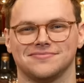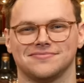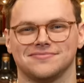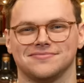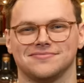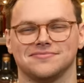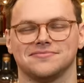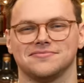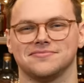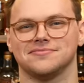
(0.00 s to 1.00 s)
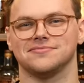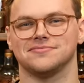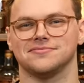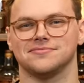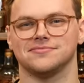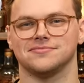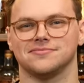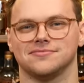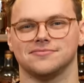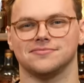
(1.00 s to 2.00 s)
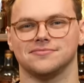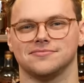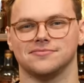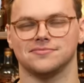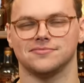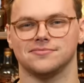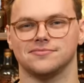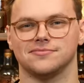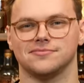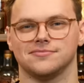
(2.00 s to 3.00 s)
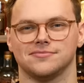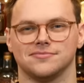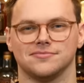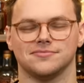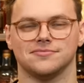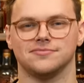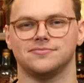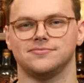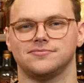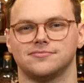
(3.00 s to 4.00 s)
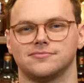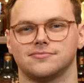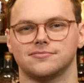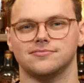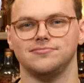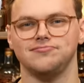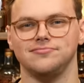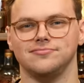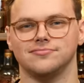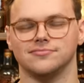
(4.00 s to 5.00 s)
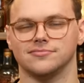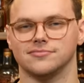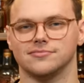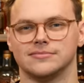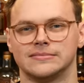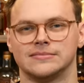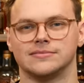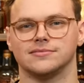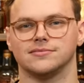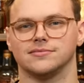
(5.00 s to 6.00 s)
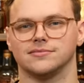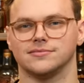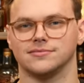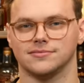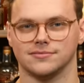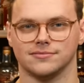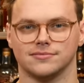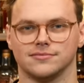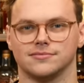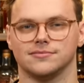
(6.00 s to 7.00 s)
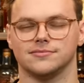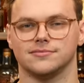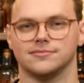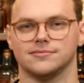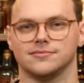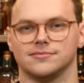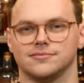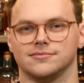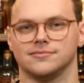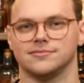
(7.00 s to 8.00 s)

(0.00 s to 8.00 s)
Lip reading: The person shown says nothing.